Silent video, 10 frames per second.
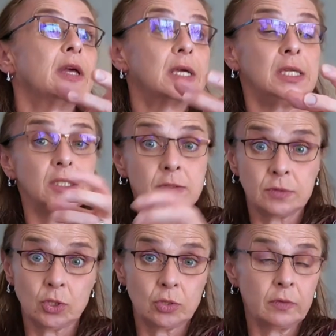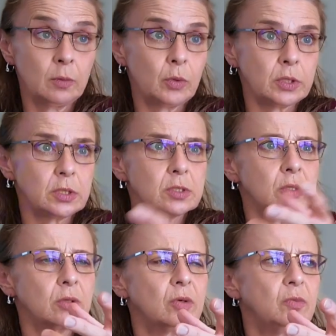the connective tissue on the body.
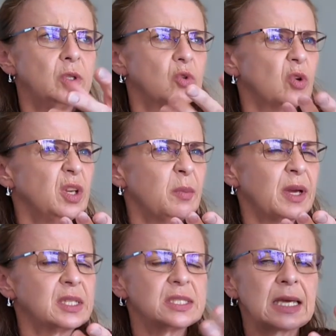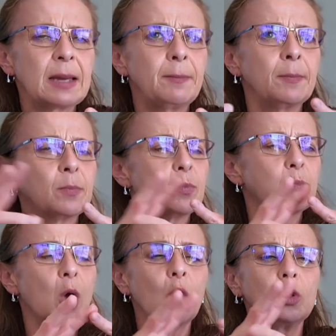So we're talking about
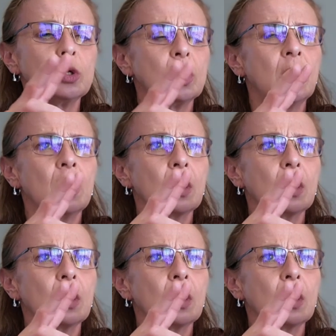bone,